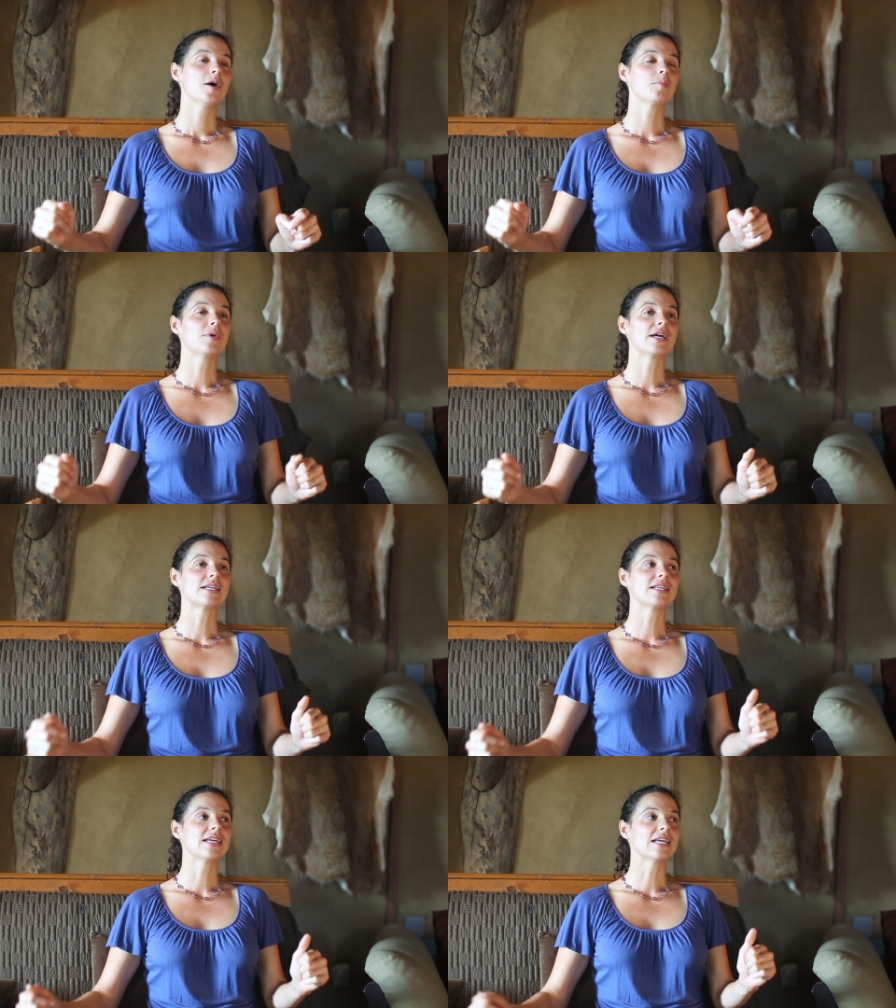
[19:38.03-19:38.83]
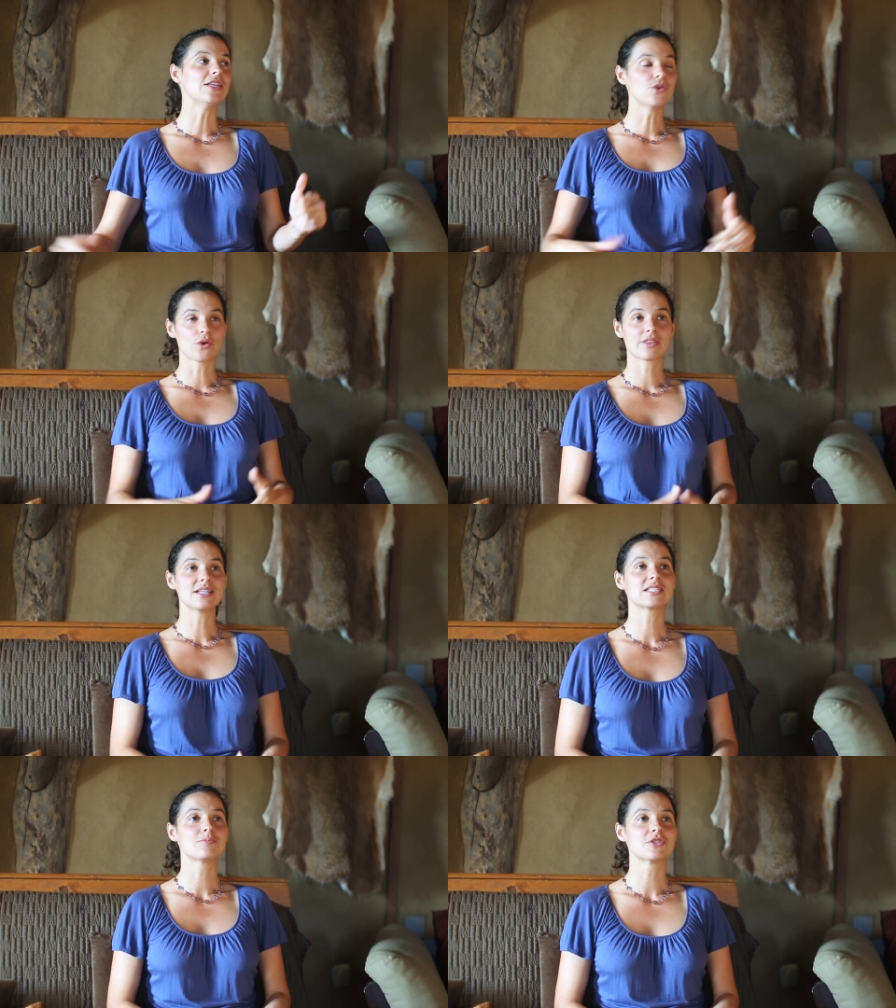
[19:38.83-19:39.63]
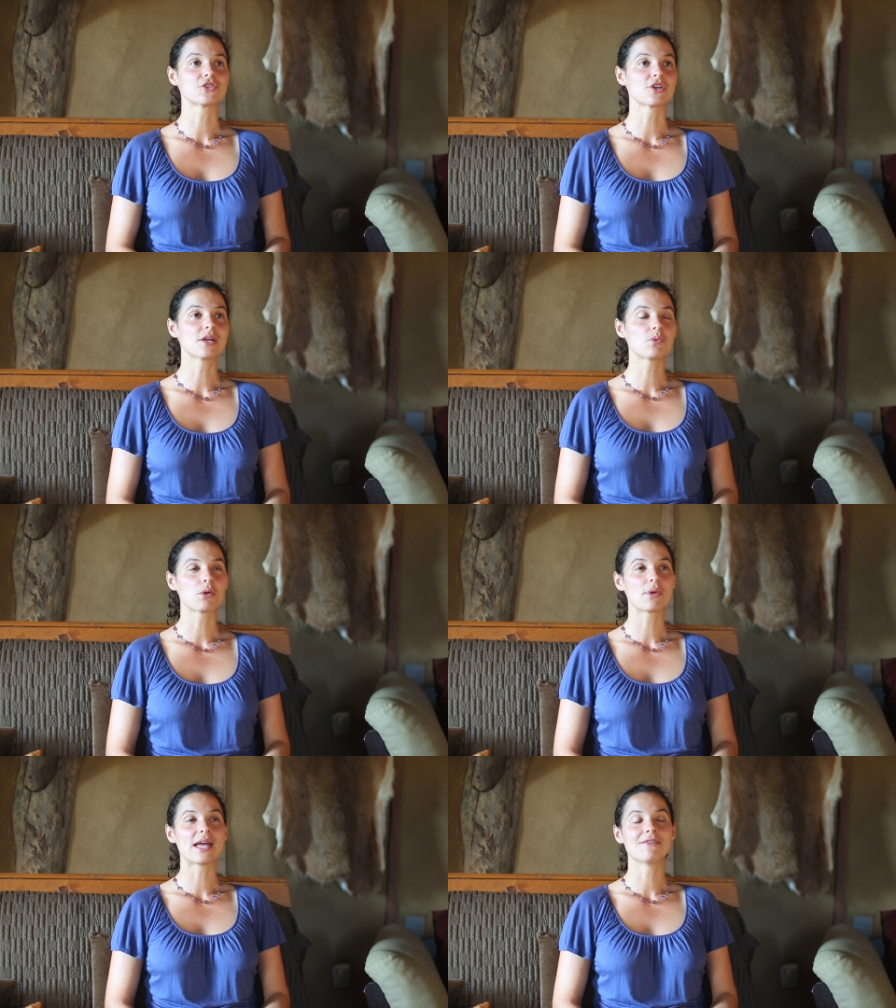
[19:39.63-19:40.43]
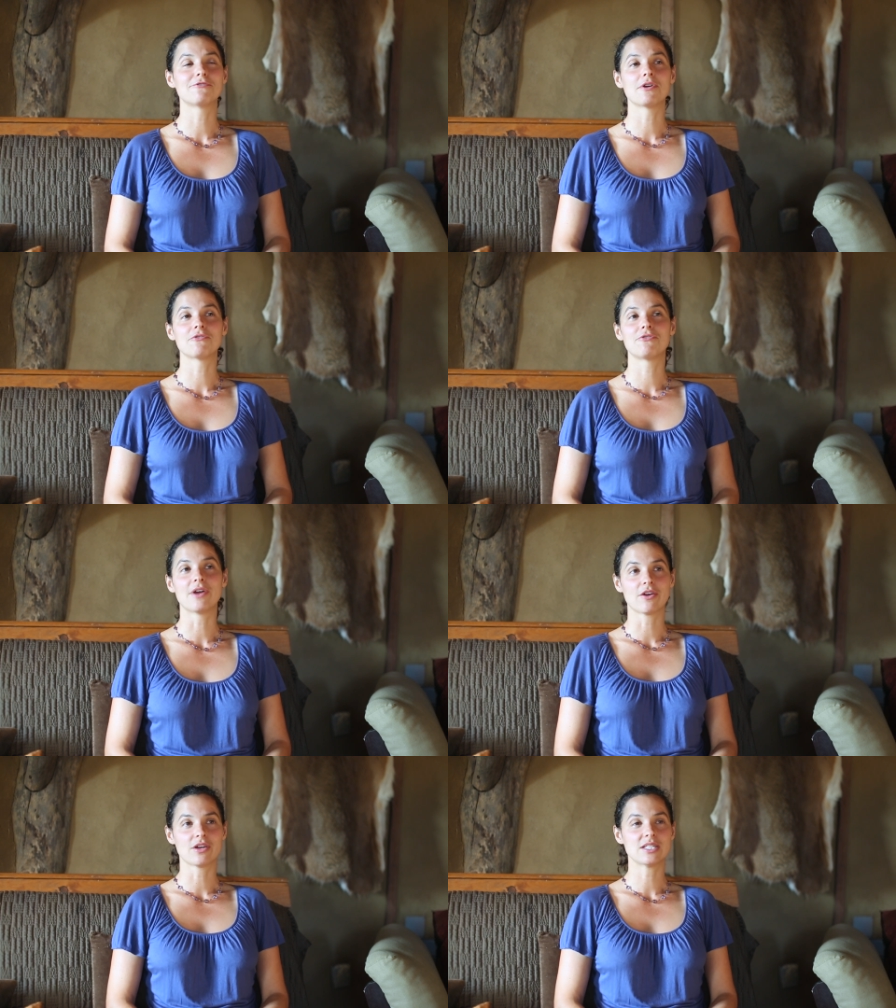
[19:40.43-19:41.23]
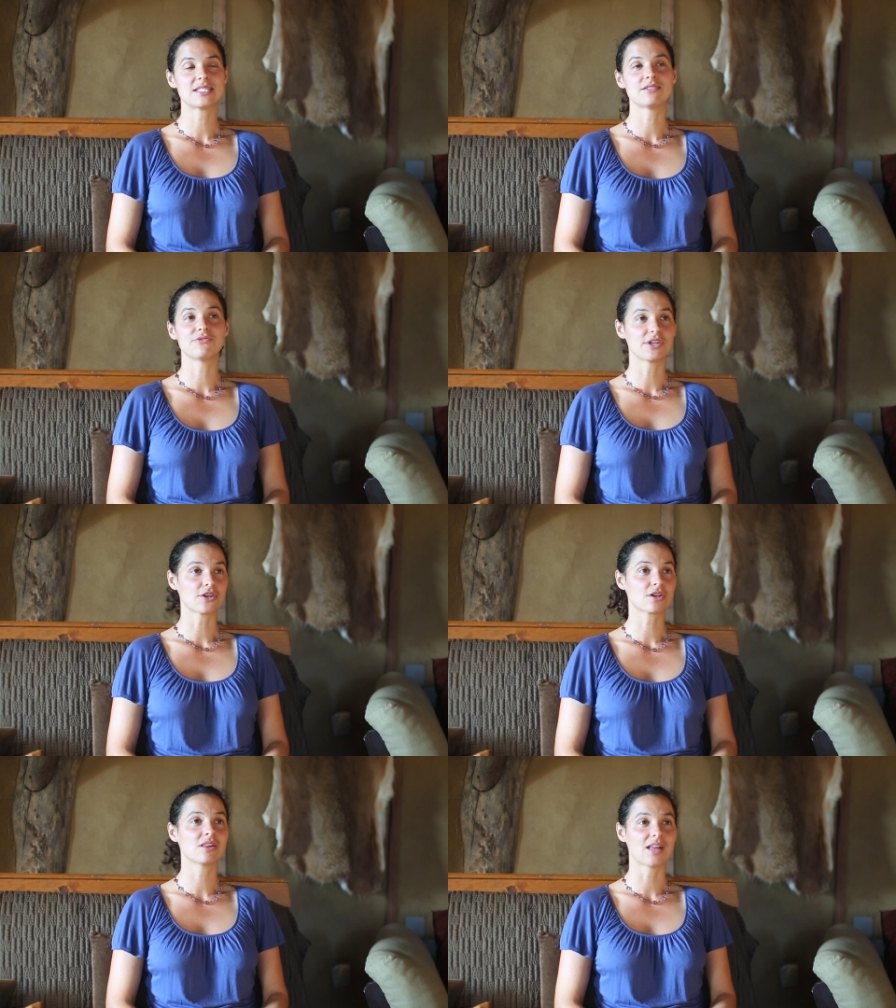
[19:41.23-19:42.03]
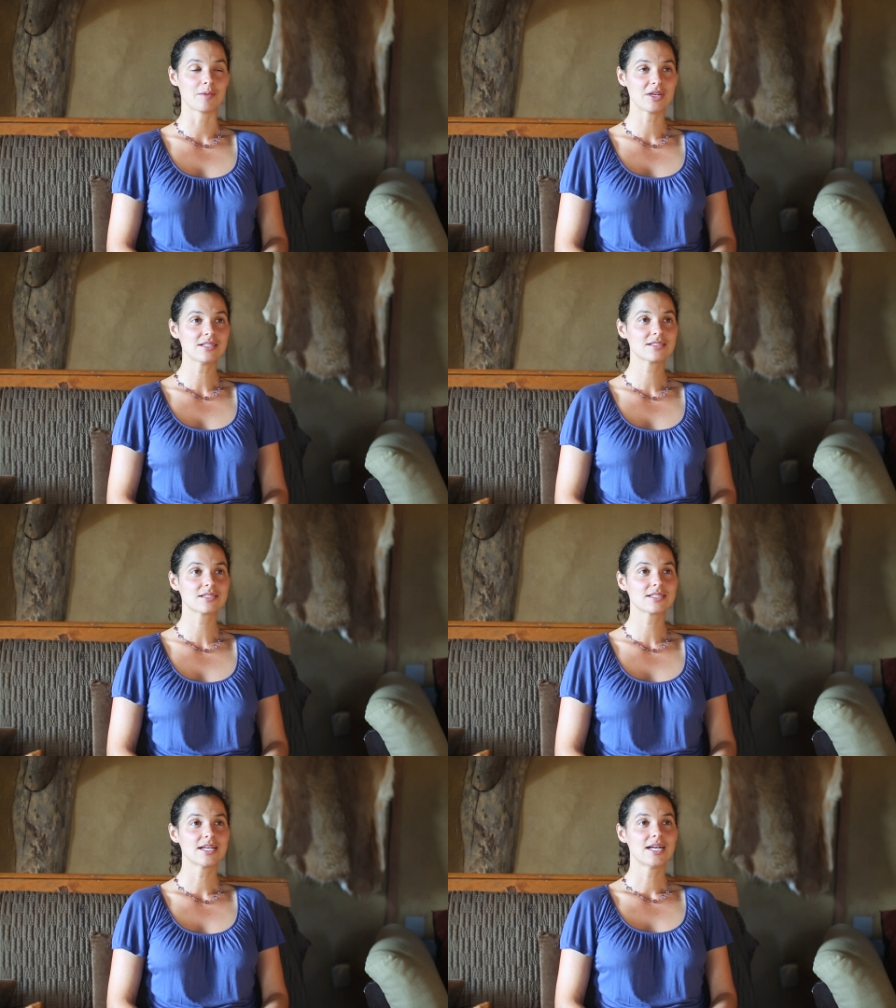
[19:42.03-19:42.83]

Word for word: But in Northeast Missouri, where we have very severe climates,